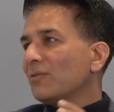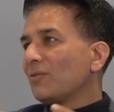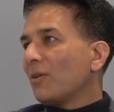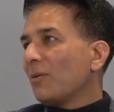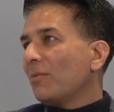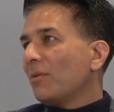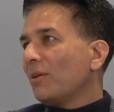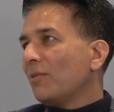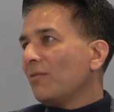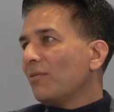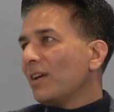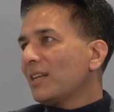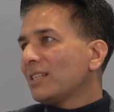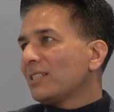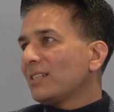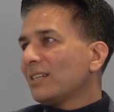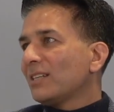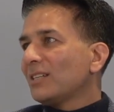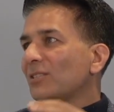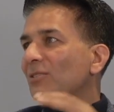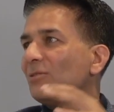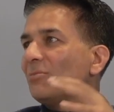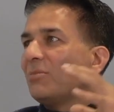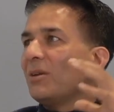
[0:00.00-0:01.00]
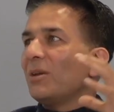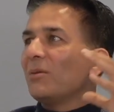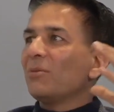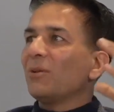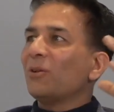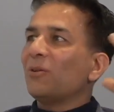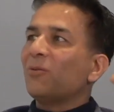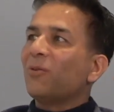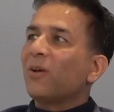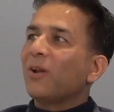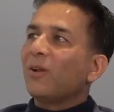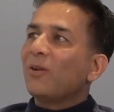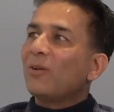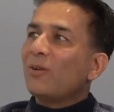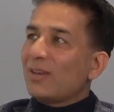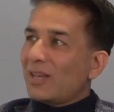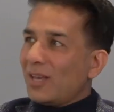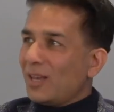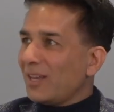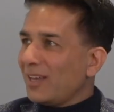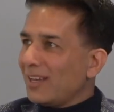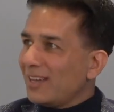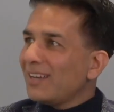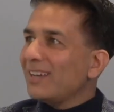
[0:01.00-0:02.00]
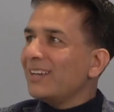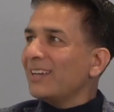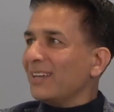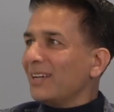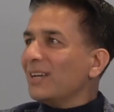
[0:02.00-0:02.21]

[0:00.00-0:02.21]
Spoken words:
from investors to people who are looking